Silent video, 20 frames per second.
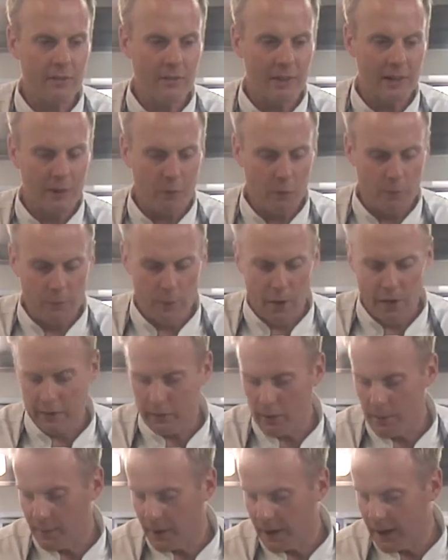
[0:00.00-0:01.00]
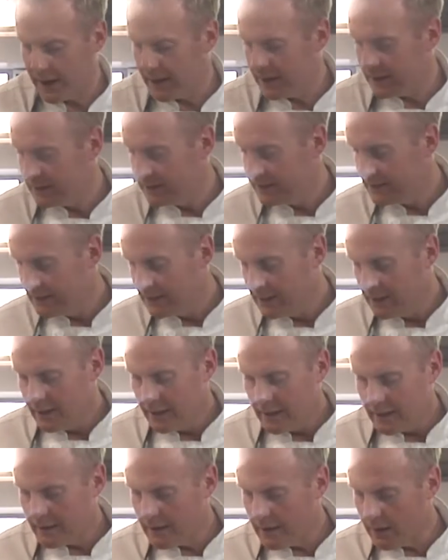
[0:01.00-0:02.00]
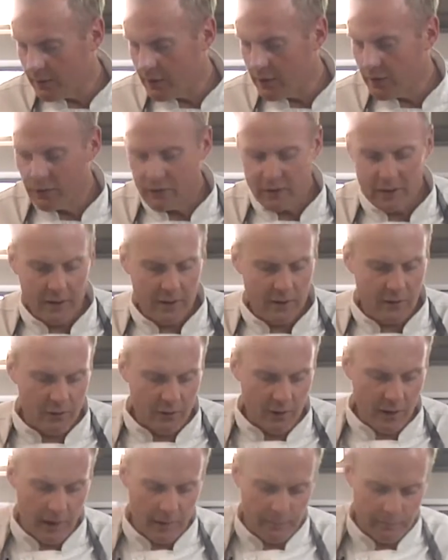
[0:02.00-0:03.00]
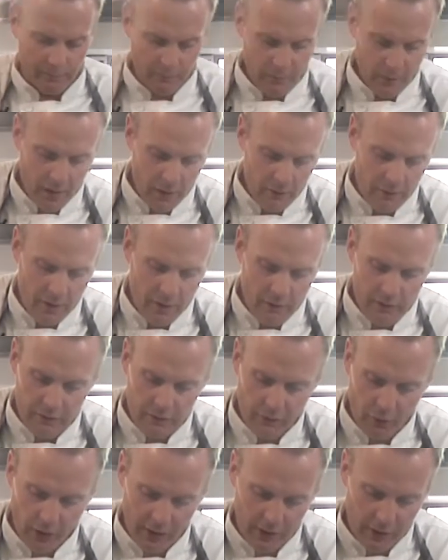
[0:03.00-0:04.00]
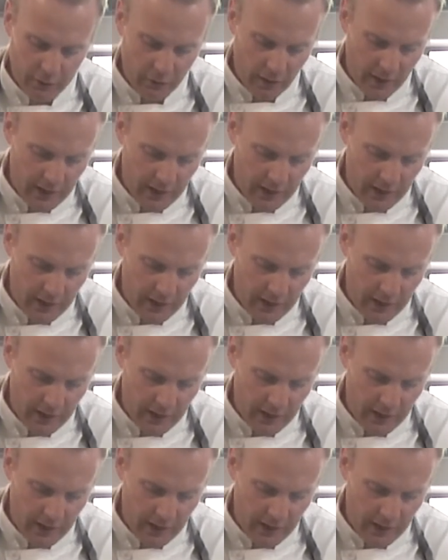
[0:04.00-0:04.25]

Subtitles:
is a thing called a microplane. Now this is a very fine